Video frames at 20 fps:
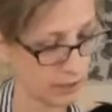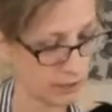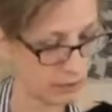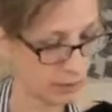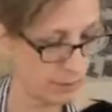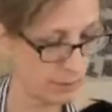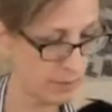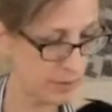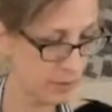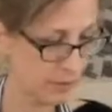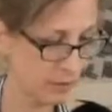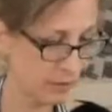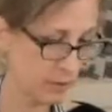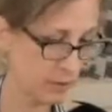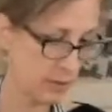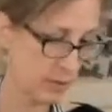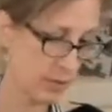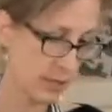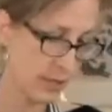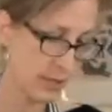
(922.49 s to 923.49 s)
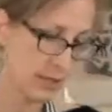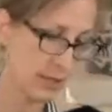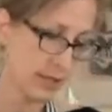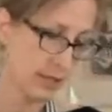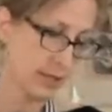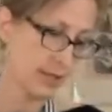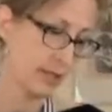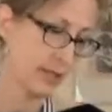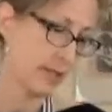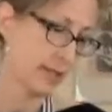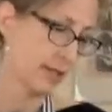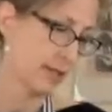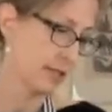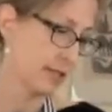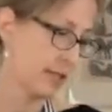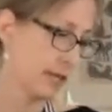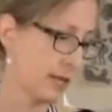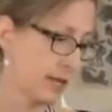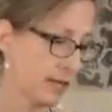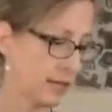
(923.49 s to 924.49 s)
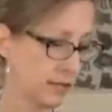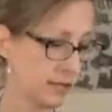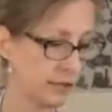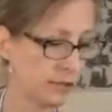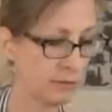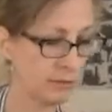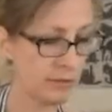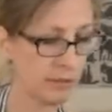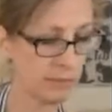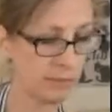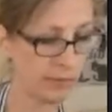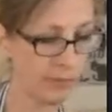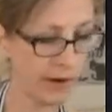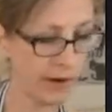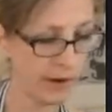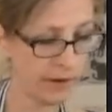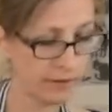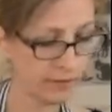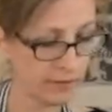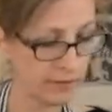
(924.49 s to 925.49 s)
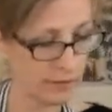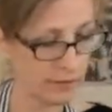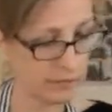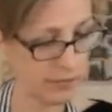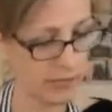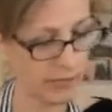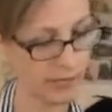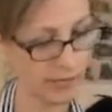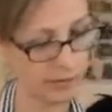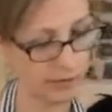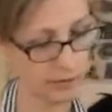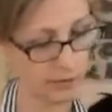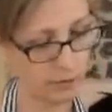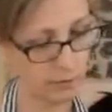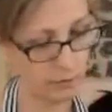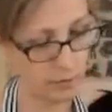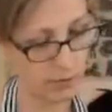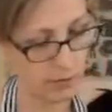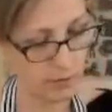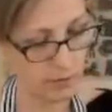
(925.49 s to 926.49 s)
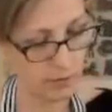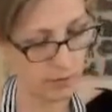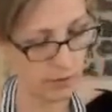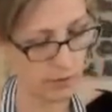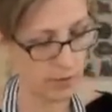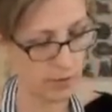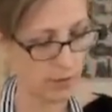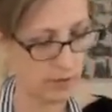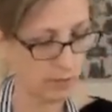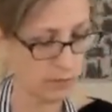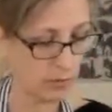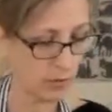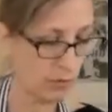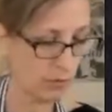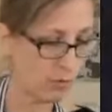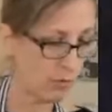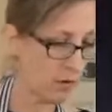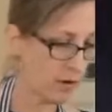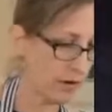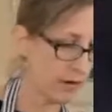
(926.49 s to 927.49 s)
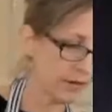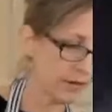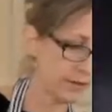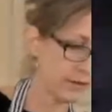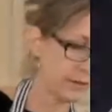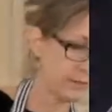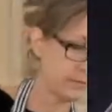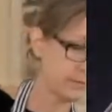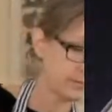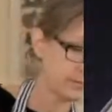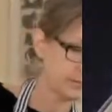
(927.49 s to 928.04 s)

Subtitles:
Oops, it's getting a little bit brown, so let me add a little bit more water.